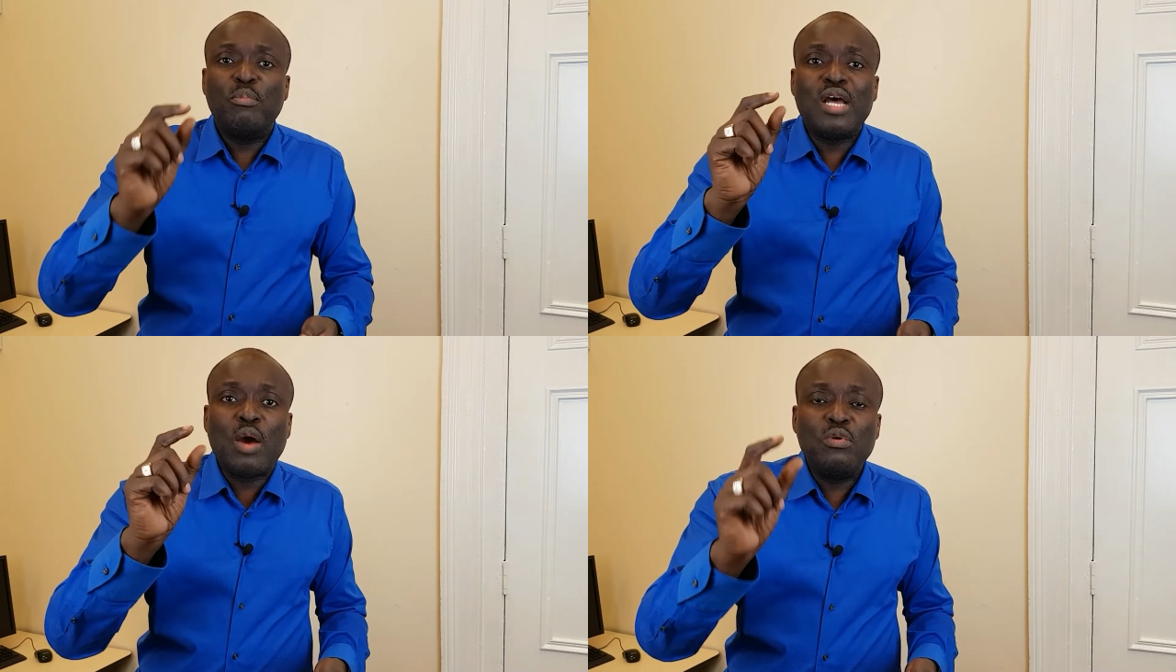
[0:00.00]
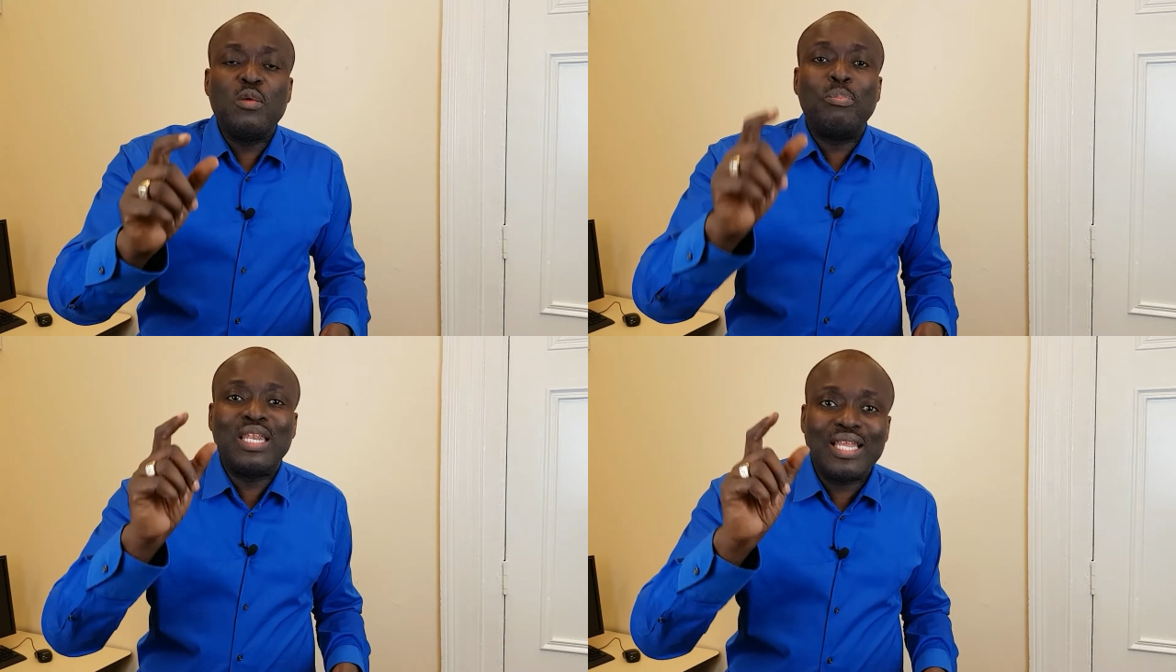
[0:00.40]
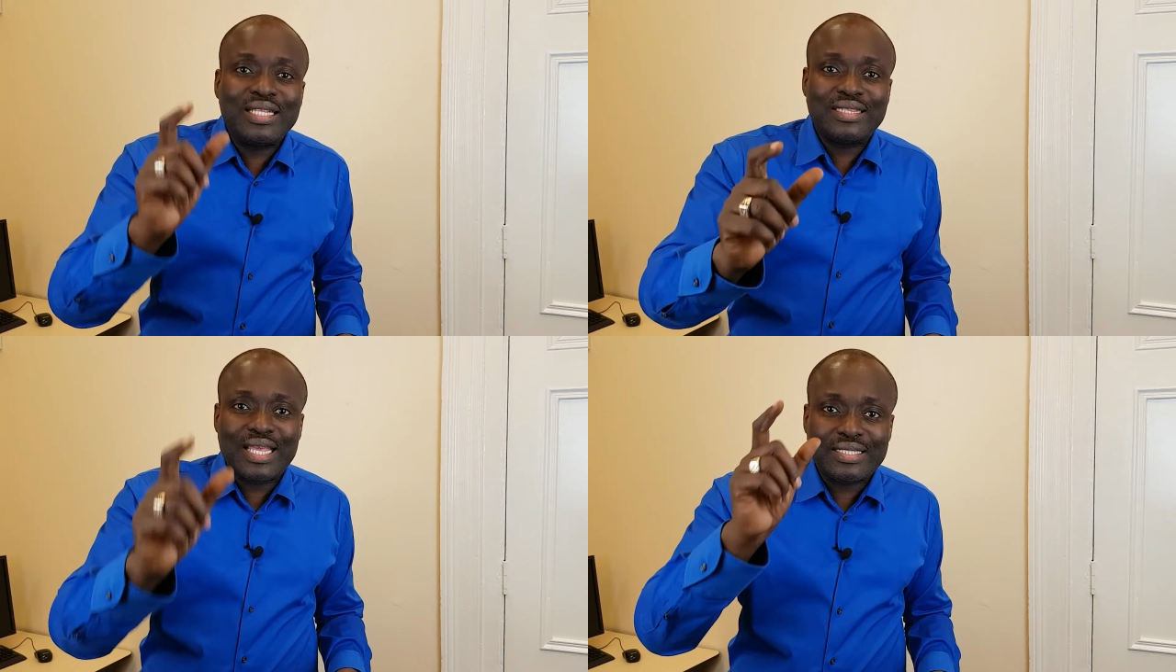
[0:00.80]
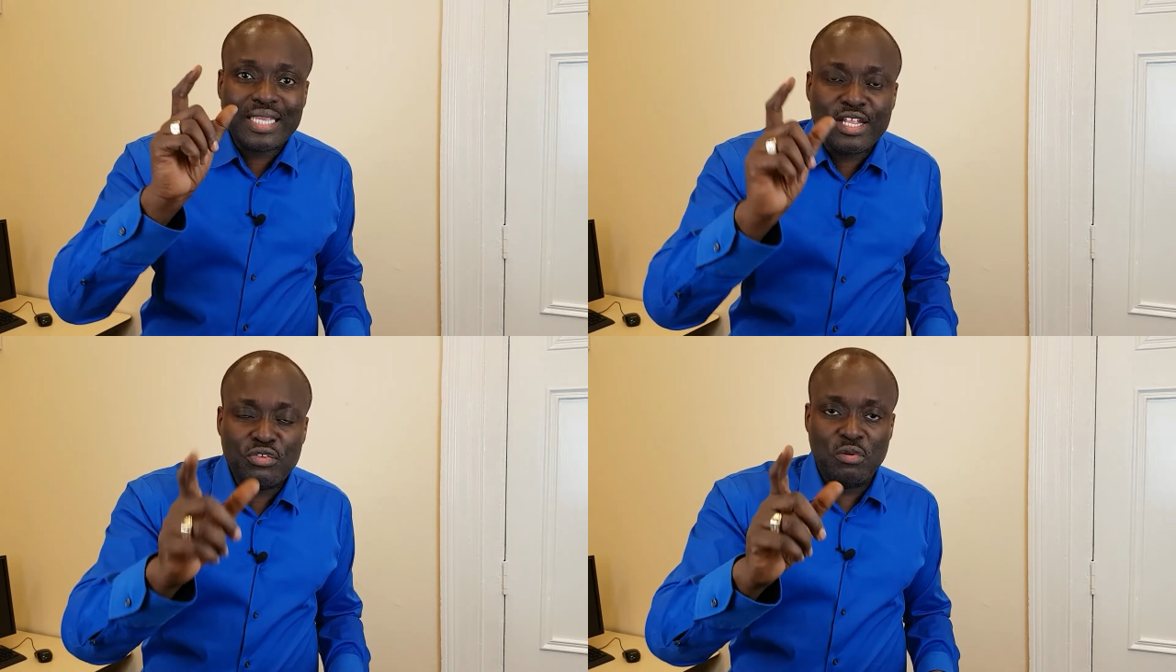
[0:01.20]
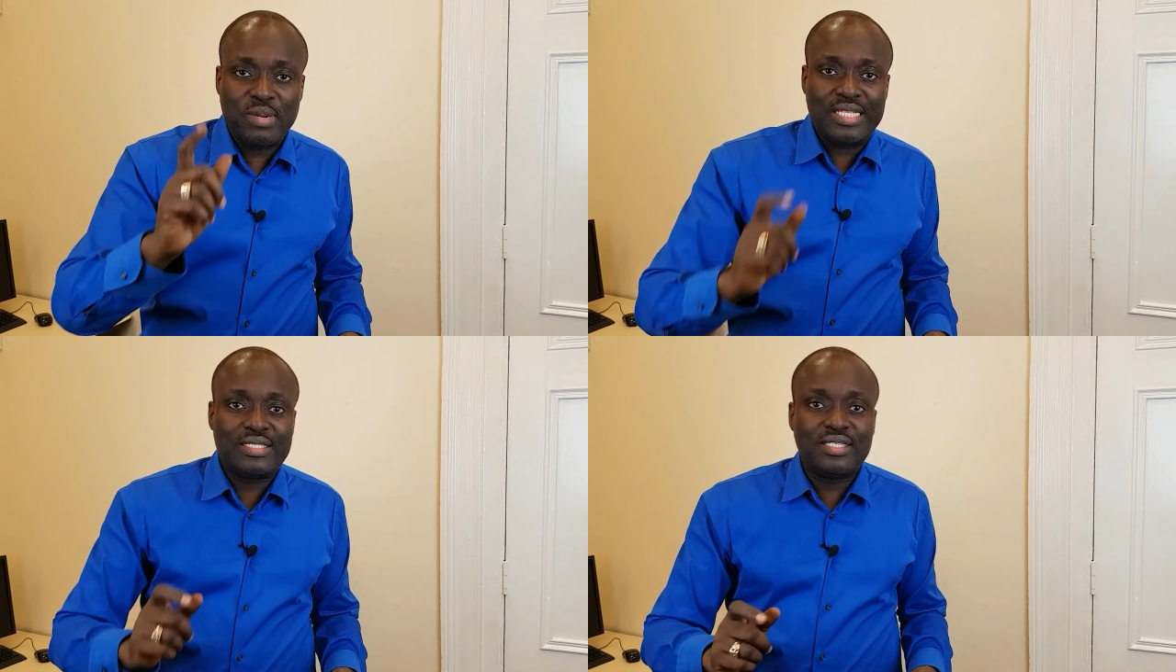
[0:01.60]
but I want to plant that in
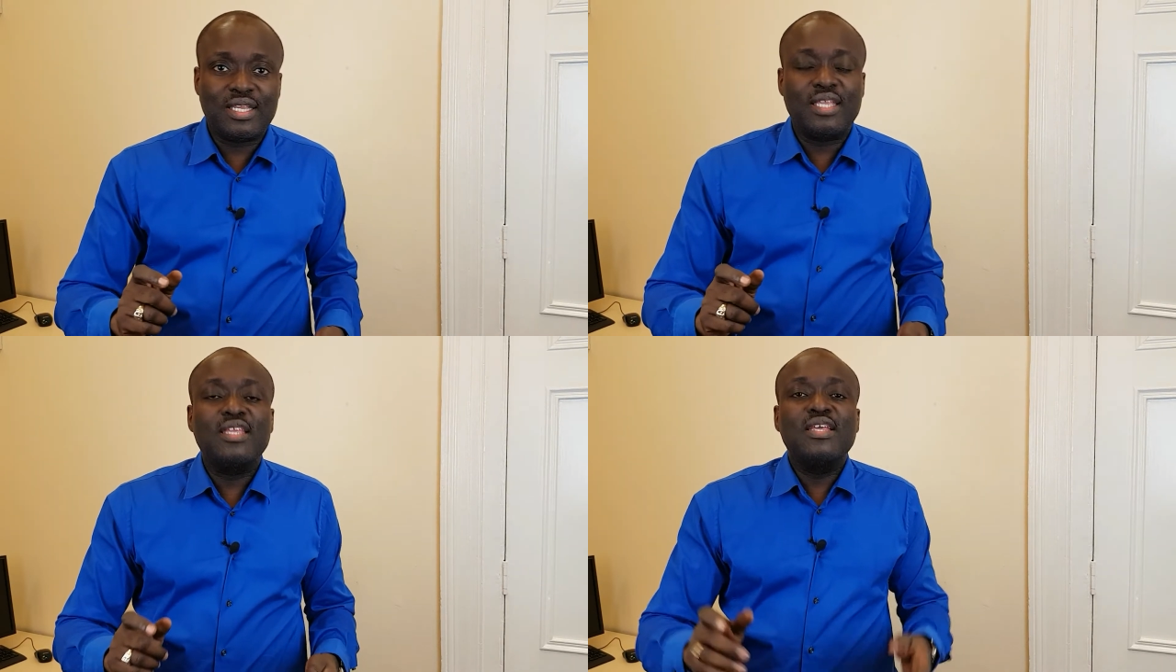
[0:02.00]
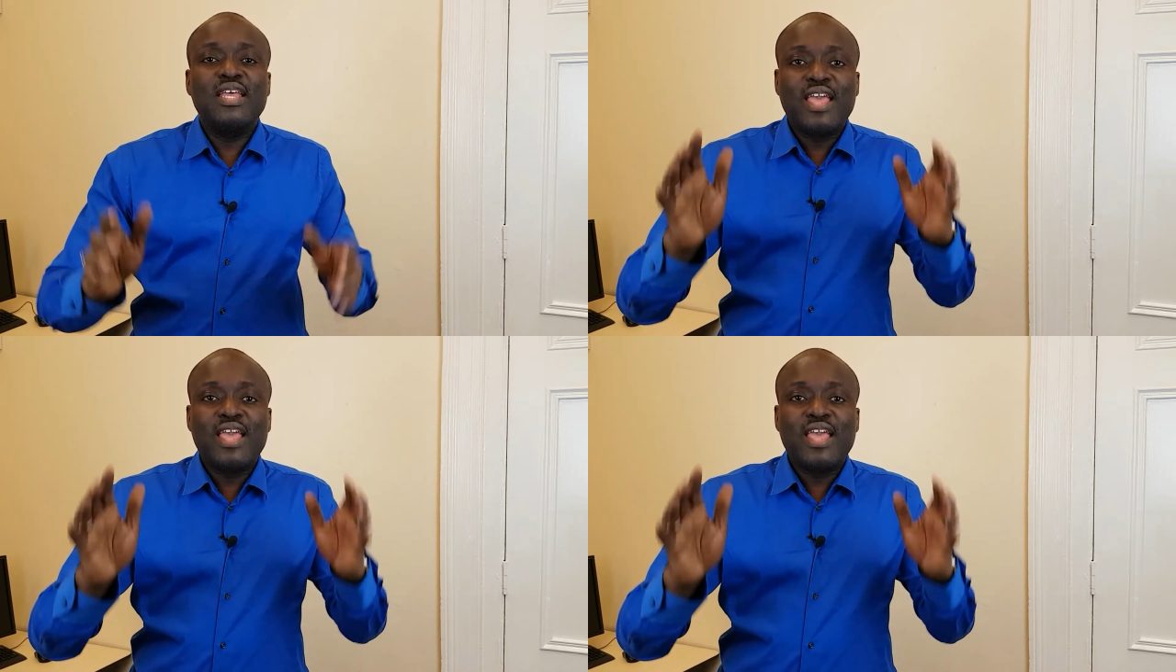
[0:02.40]
your mind today.